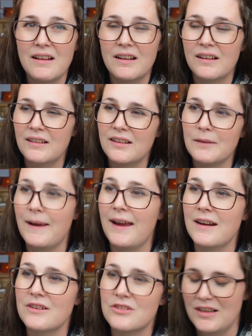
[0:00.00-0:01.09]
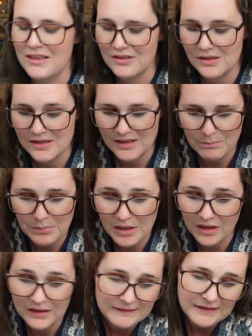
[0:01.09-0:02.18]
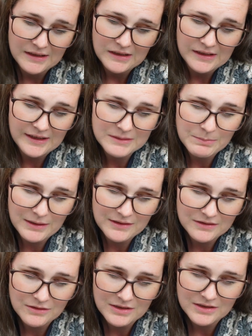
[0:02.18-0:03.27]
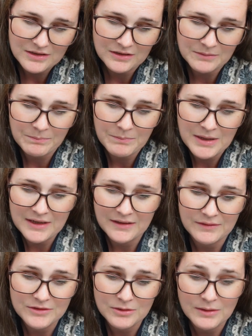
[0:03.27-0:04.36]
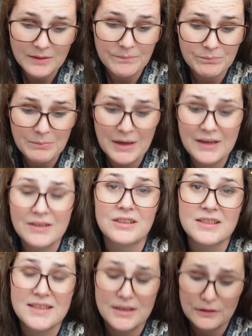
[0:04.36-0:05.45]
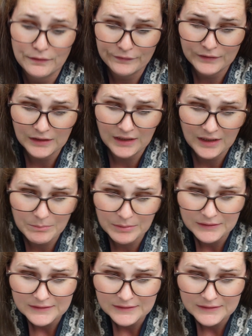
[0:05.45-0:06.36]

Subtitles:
a little bit extra interesting, but it's by the Do It Better Yourself Club,